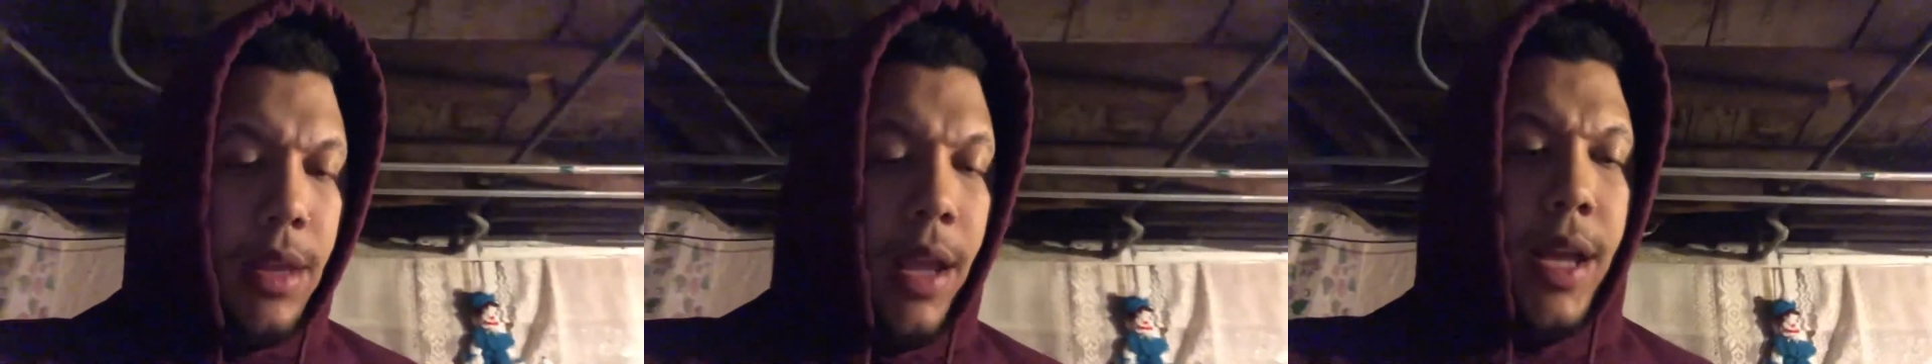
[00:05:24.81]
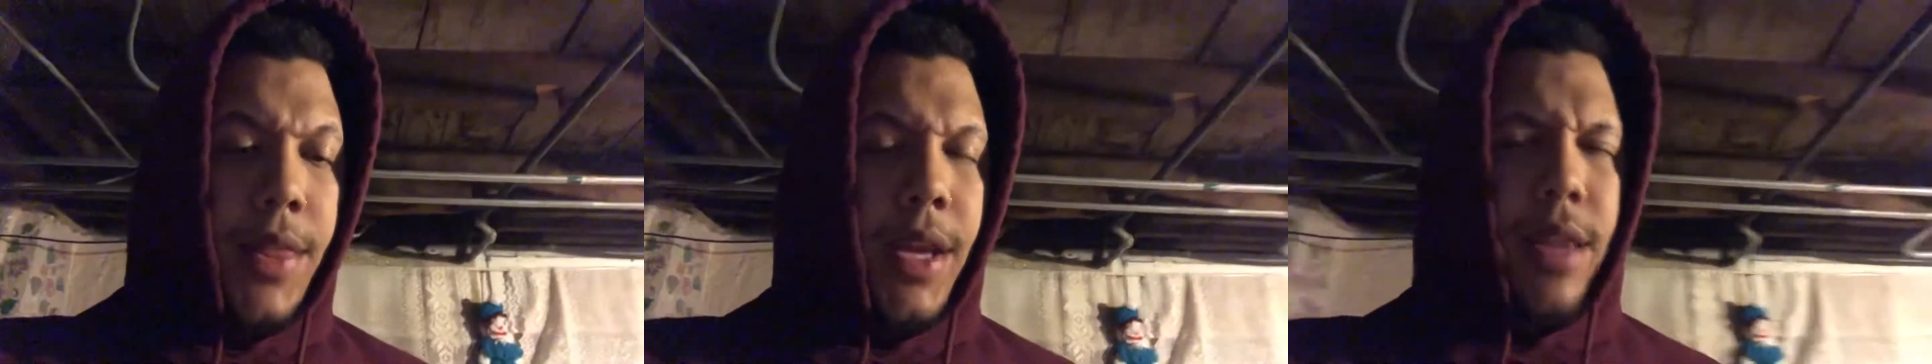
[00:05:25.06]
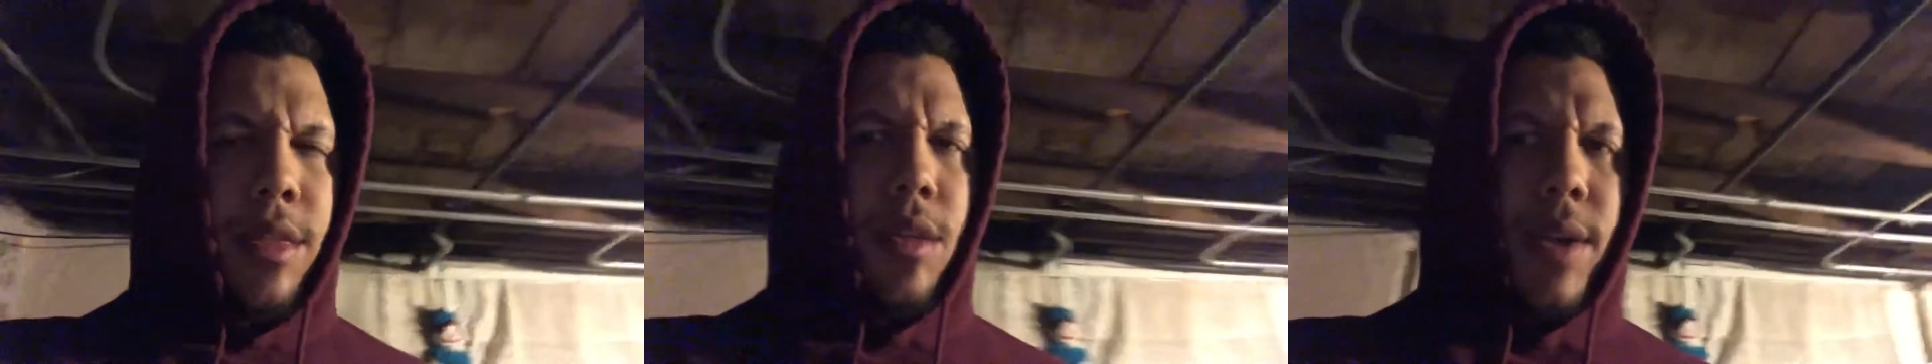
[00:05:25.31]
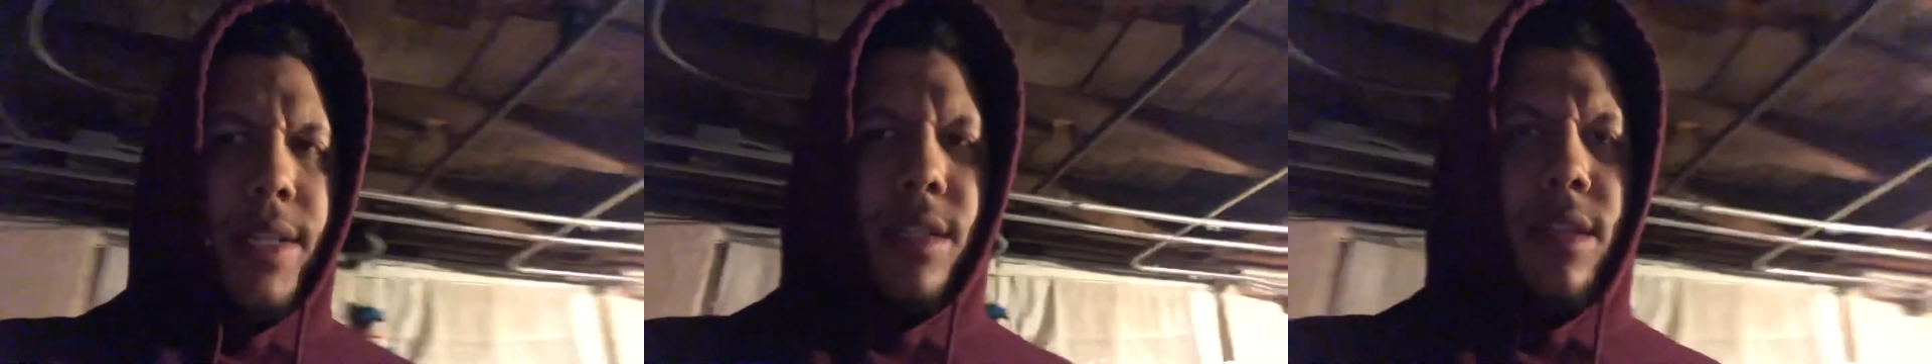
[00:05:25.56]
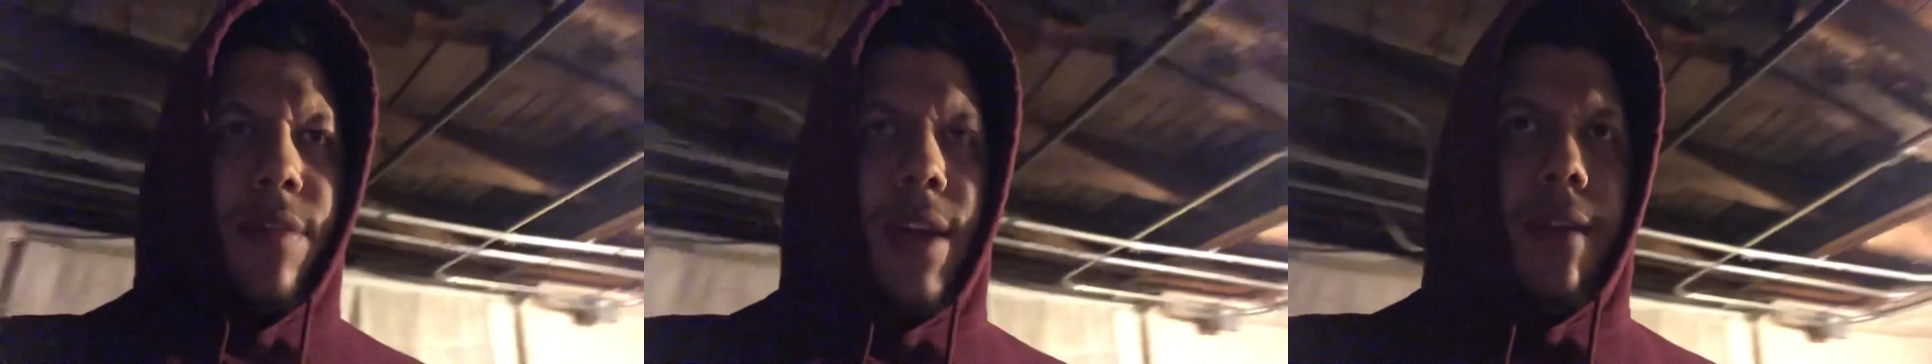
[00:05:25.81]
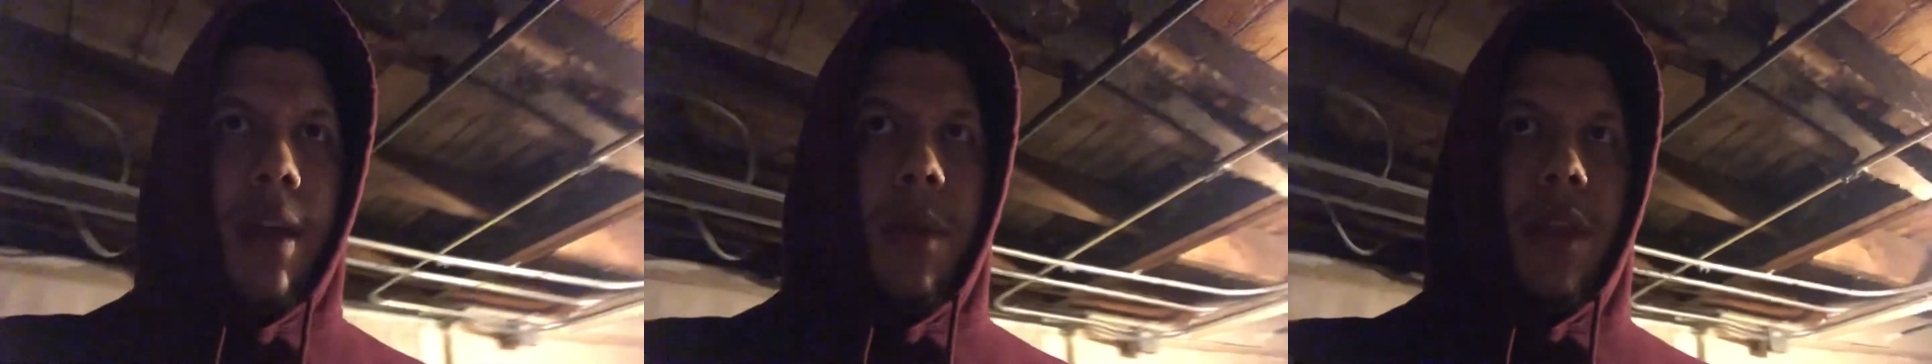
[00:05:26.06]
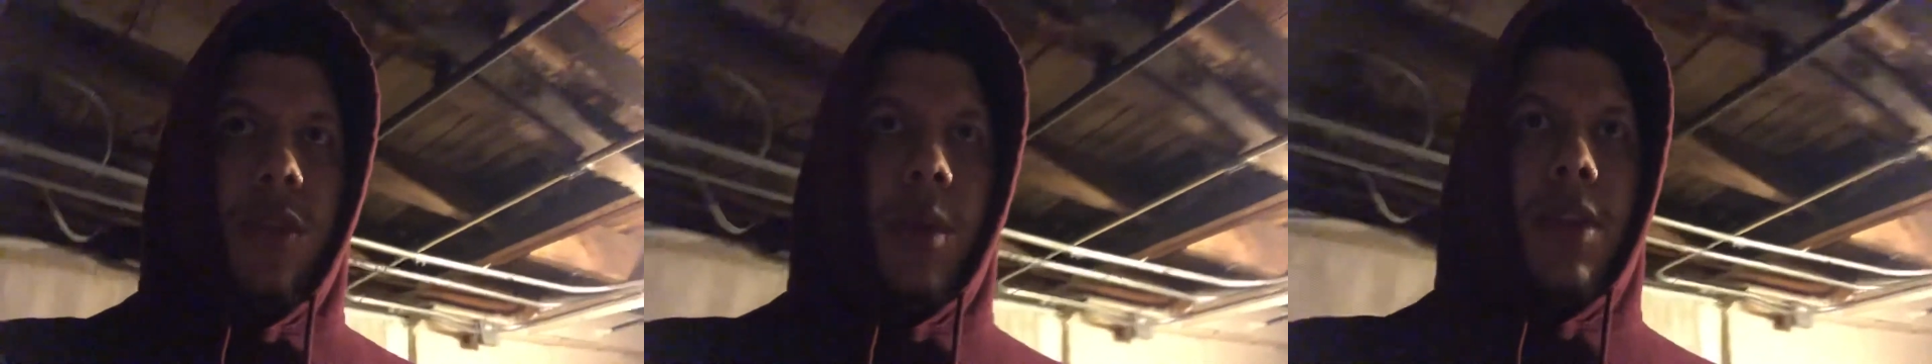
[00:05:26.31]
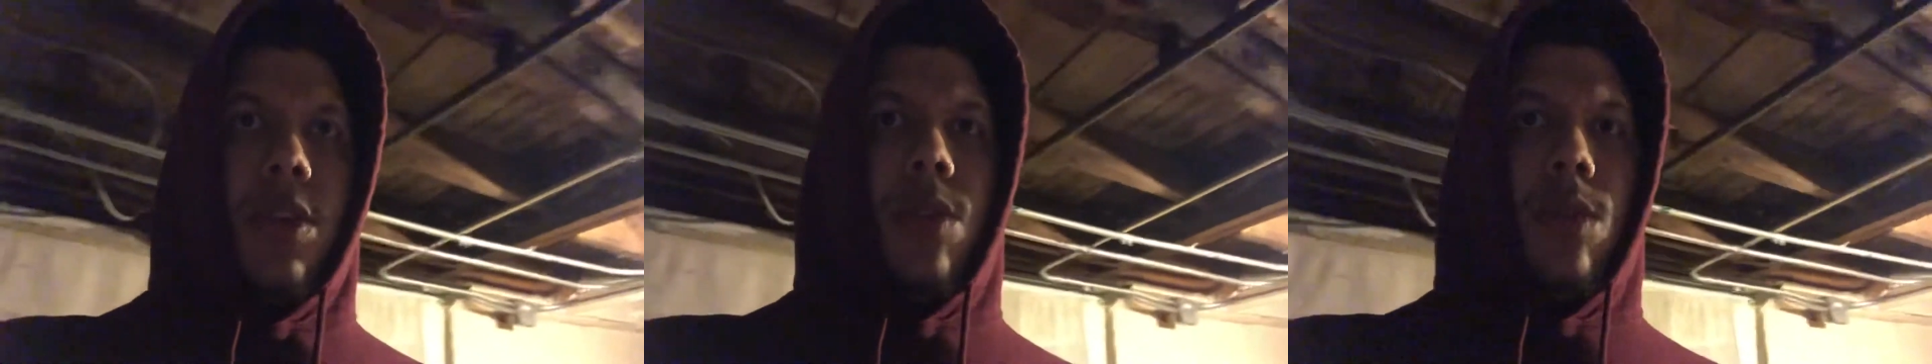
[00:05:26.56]
And then the rest of the stuff I have coming this week
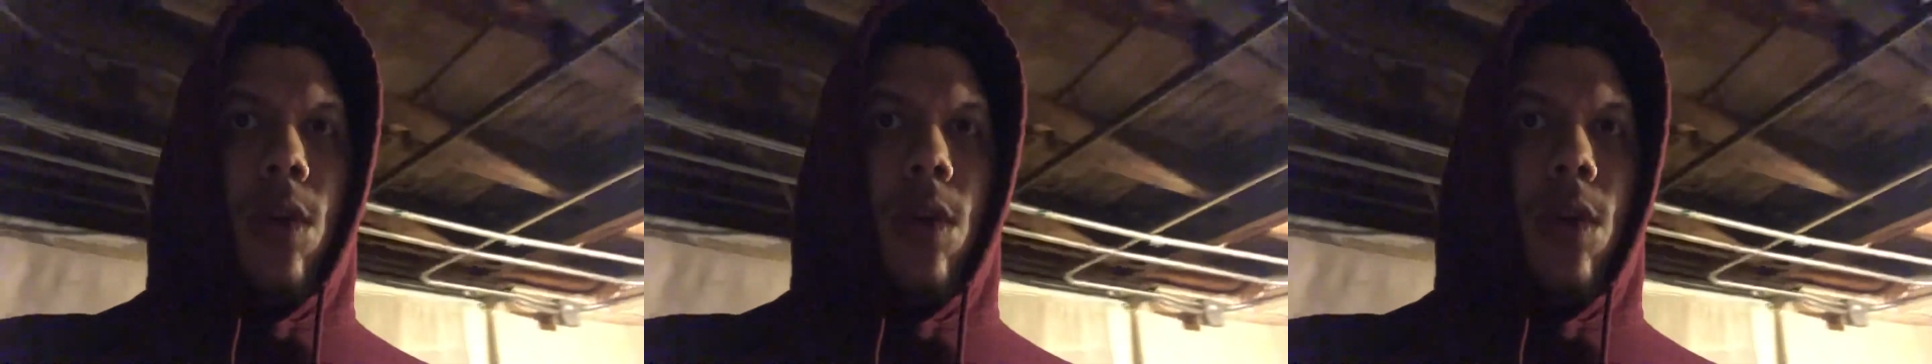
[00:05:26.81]
too,